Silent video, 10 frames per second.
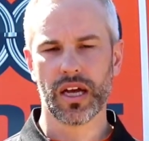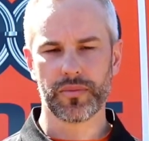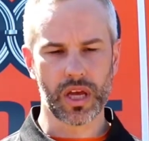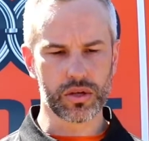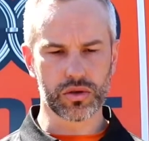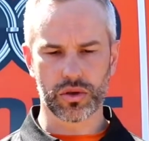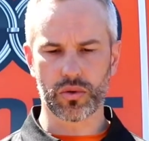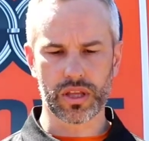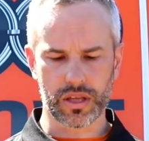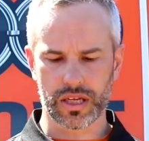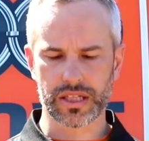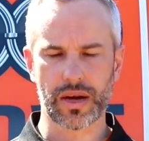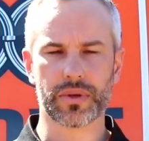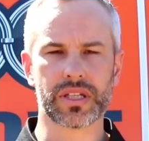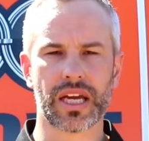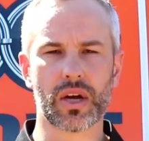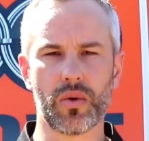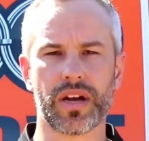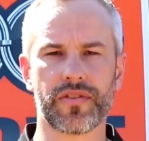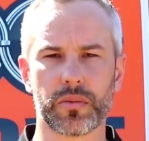those are 3 things I would take
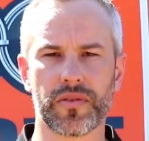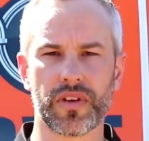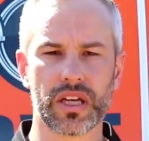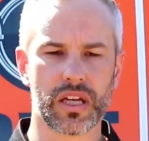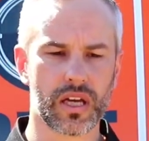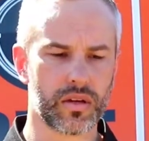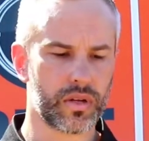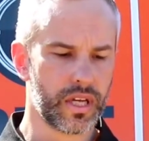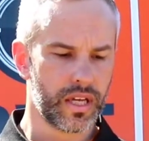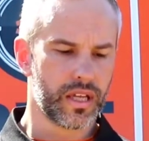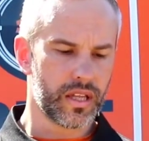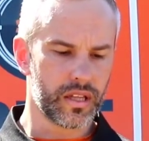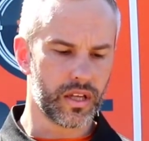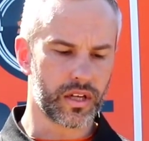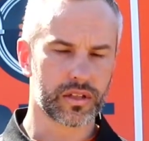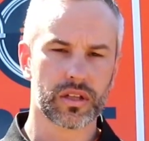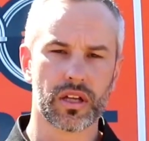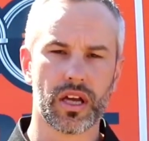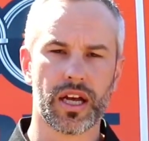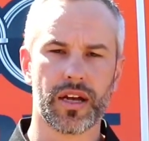away from the video. Look,
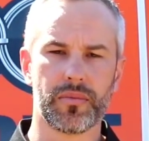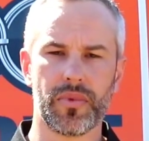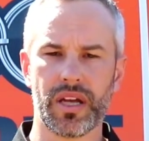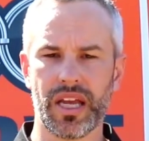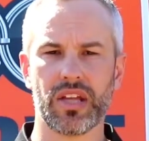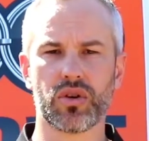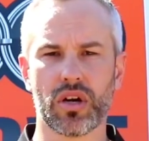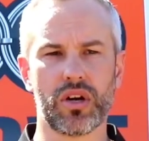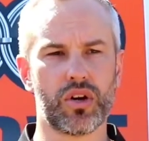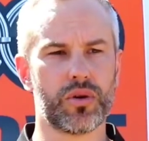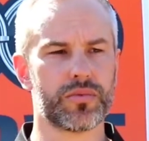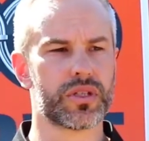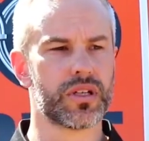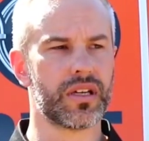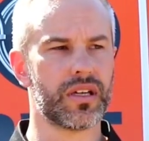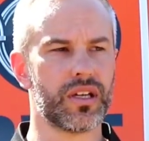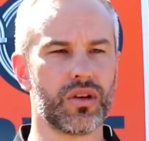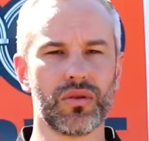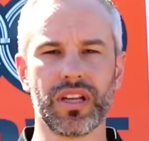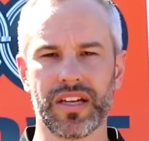in your homes,
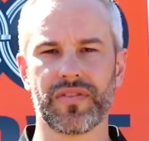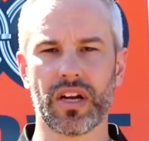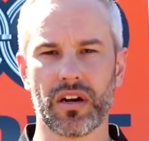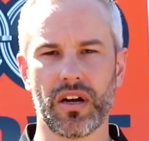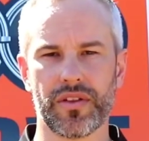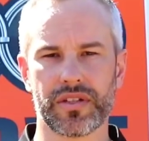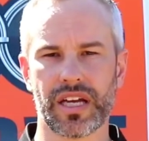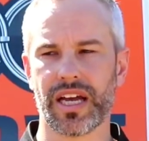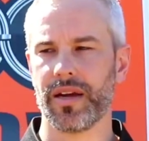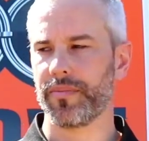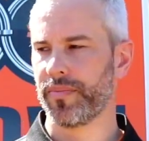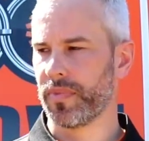you live there all the time.